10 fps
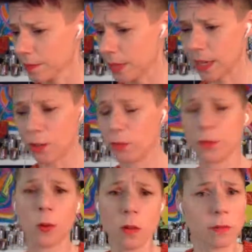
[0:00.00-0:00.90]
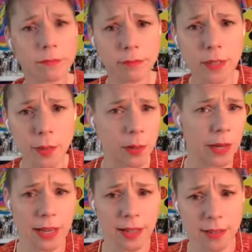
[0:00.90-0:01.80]
Any old fool can be my
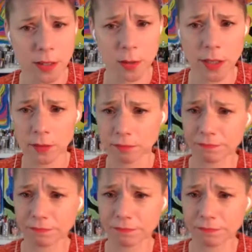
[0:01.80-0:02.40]
guest next week.